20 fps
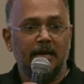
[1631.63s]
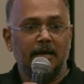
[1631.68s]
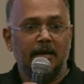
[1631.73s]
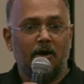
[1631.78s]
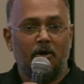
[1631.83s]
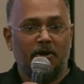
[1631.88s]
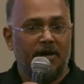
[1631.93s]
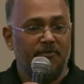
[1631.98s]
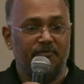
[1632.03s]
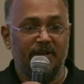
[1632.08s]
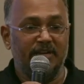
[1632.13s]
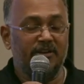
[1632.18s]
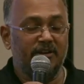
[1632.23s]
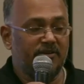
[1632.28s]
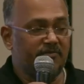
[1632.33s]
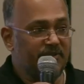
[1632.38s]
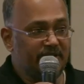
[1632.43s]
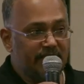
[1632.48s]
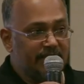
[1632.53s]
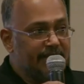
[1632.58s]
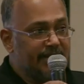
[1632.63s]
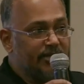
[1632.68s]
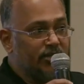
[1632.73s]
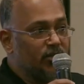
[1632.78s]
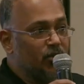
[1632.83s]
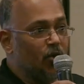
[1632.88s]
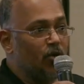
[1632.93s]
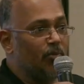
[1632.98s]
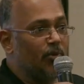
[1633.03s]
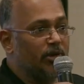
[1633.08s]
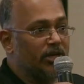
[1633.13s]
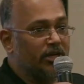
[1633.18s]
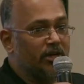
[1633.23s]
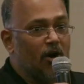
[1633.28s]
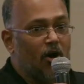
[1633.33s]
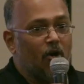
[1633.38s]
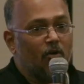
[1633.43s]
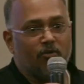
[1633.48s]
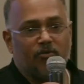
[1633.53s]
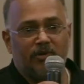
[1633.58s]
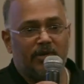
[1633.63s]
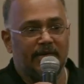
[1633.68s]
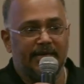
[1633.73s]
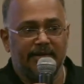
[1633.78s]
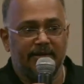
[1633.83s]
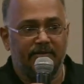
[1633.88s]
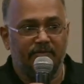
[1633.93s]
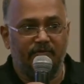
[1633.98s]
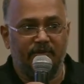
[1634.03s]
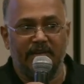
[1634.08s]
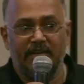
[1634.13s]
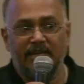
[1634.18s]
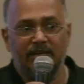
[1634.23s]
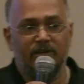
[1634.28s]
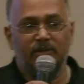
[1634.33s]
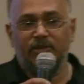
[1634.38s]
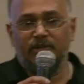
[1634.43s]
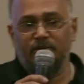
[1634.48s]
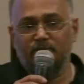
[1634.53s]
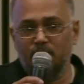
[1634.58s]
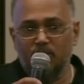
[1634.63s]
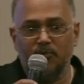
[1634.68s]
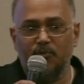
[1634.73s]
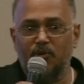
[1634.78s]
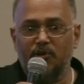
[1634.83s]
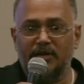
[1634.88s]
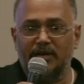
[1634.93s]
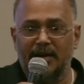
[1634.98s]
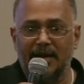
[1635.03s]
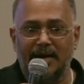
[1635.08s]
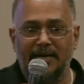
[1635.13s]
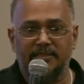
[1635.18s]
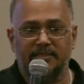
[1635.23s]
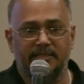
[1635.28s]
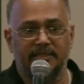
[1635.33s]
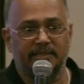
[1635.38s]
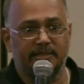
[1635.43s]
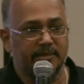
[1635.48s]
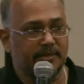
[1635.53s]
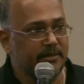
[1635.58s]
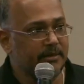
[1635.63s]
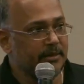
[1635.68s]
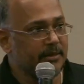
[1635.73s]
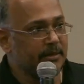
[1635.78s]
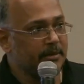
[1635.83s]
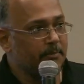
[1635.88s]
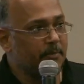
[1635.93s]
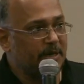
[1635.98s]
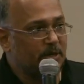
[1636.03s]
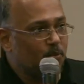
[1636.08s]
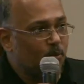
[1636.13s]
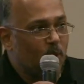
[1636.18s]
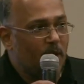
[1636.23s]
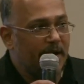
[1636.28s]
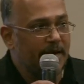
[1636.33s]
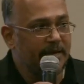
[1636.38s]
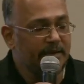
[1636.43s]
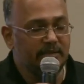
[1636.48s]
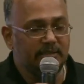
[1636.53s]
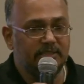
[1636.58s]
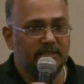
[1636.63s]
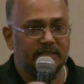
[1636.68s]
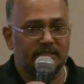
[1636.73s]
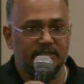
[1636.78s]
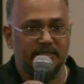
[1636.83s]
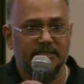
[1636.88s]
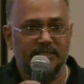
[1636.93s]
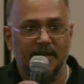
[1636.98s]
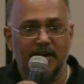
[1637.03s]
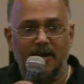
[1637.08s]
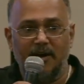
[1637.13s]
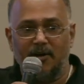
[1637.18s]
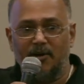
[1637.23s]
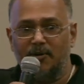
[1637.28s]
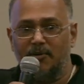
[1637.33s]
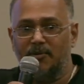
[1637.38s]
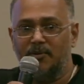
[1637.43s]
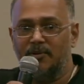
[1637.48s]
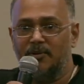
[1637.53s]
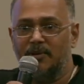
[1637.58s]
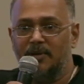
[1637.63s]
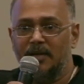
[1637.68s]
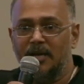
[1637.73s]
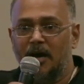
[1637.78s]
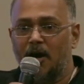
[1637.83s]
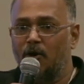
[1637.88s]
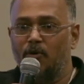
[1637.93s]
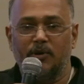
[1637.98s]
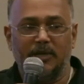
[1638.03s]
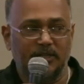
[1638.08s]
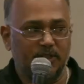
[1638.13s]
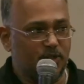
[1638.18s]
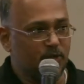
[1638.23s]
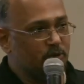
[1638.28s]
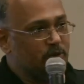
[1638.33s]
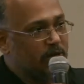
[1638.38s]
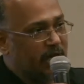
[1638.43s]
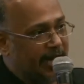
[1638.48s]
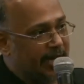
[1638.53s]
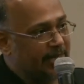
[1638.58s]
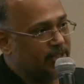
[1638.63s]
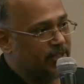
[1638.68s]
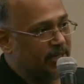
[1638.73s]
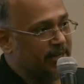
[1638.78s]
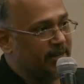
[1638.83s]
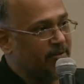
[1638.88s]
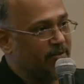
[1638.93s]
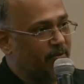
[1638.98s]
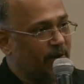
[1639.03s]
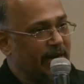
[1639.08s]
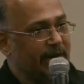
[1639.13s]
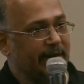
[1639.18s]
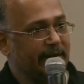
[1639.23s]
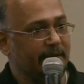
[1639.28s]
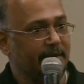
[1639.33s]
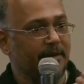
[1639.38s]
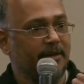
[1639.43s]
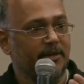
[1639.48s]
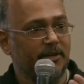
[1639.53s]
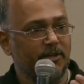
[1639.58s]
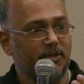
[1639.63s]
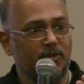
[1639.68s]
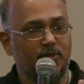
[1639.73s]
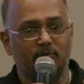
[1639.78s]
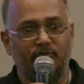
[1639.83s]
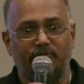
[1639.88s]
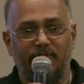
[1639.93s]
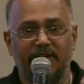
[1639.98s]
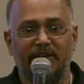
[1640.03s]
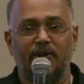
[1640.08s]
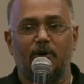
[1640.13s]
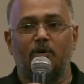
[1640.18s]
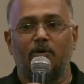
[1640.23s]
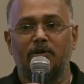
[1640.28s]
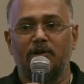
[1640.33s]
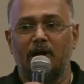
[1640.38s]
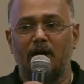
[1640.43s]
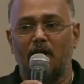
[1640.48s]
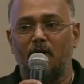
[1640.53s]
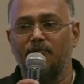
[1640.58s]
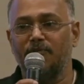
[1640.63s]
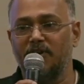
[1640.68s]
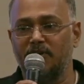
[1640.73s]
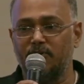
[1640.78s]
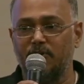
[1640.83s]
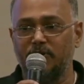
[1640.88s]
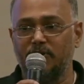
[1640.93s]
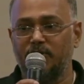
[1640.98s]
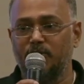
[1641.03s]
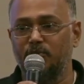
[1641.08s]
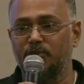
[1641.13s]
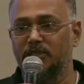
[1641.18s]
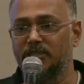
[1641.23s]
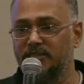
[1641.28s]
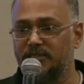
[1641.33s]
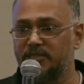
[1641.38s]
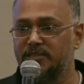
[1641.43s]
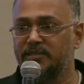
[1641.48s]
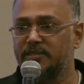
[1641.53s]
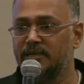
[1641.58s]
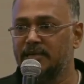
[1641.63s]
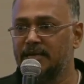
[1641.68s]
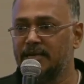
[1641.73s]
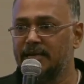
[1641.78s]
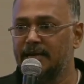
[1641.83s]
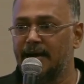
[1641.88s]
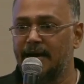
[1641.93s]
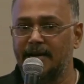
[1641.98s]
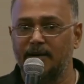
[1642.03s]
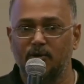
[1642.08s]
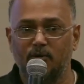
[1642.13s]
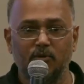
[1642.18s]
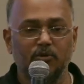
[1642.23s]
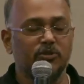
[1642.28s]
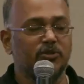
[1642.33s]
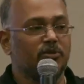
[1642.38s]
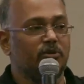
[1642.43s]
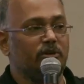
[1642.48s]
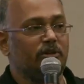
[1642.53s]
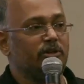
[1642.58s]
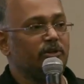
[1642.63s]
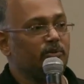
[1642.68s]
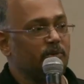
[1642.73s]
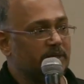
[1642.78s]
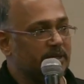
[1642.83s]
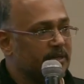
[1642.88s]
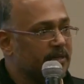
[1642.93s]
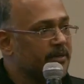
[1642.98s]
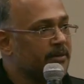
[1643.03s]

okay, when did we get to know about it? Oh, we knew about it last year. But why just now? Oh, it took actually a while to figure out how we are going to do this and who's going to do it.